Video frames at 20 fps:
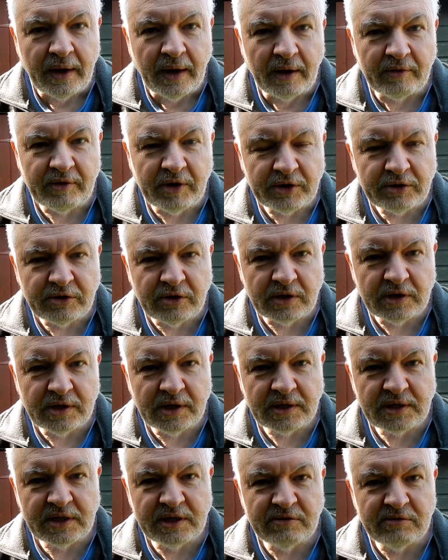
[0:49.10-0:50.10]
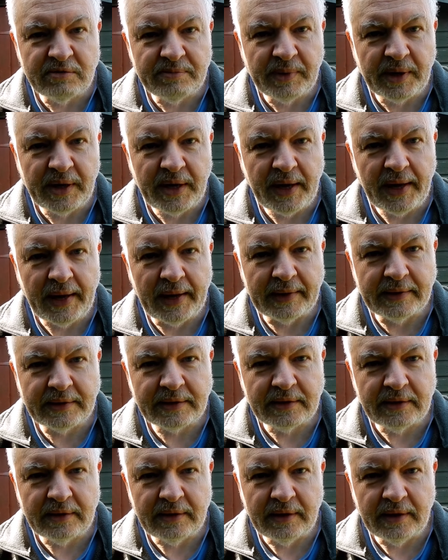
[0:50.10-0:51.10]
I've kind of got an idea in my head,
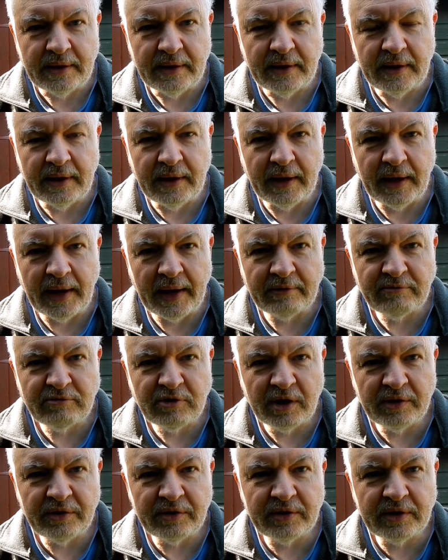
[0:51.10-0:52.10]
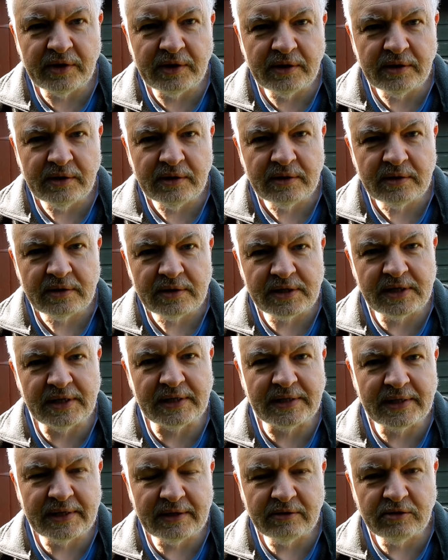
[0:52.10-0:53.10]
and rather than
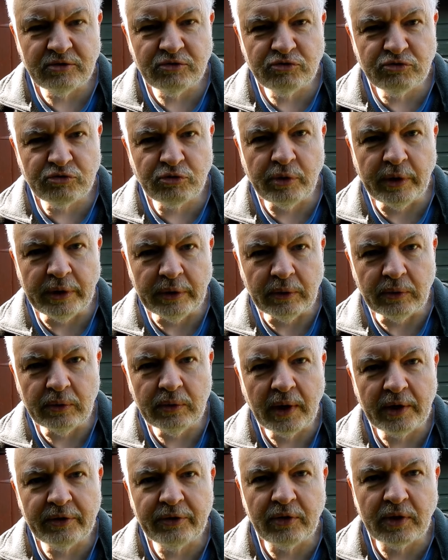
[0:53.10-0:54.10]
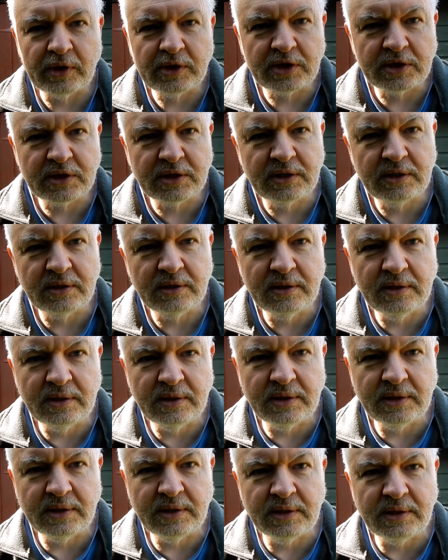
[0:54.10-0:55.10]
sit down and draw it all, I thought I'd just
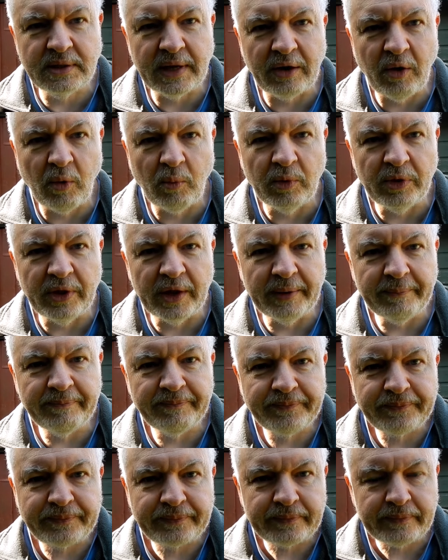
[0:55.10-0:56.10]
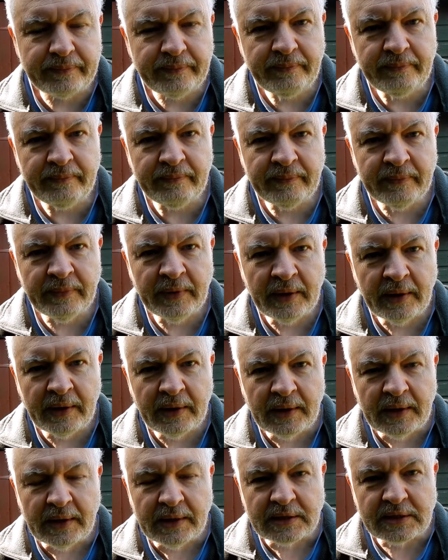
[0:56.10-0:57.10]
get on with it.
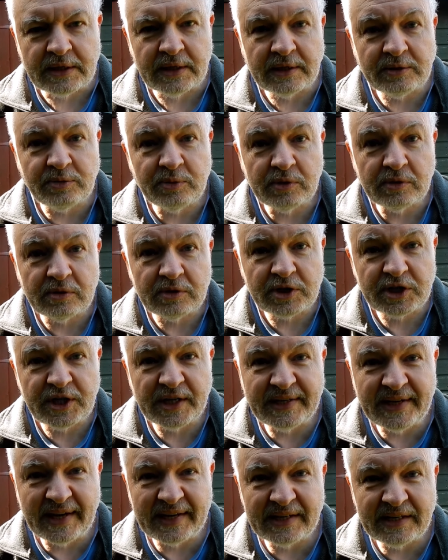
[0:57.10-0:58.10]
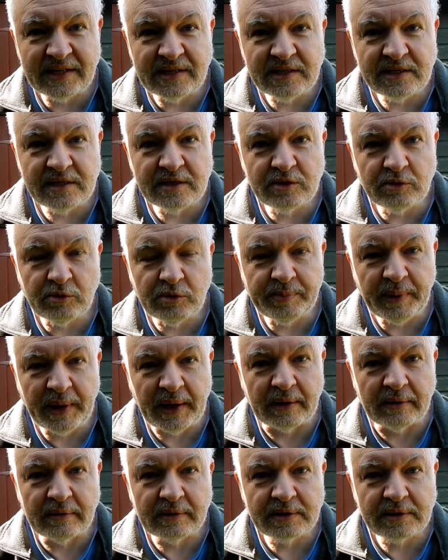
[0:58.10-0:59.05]
So that's what Shed-nanigans is all about.